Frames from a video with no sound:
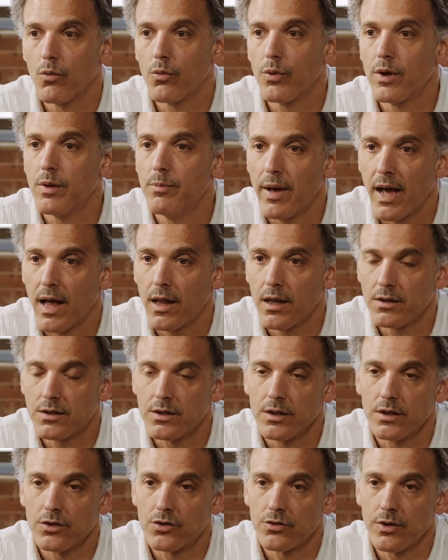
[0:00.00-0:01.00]

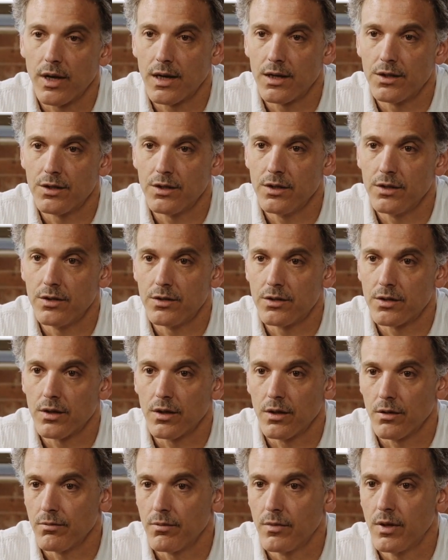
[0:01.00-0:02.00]
Rebalancing strategies
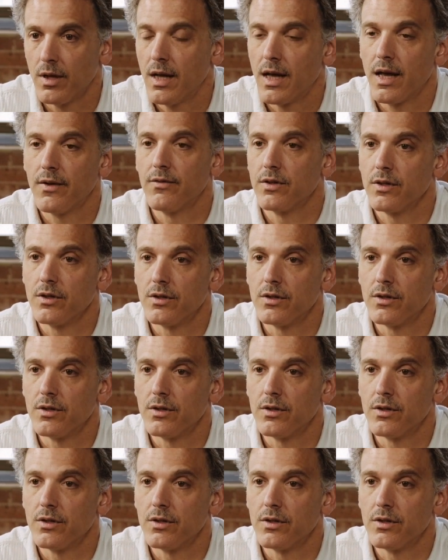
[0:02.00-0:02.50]
have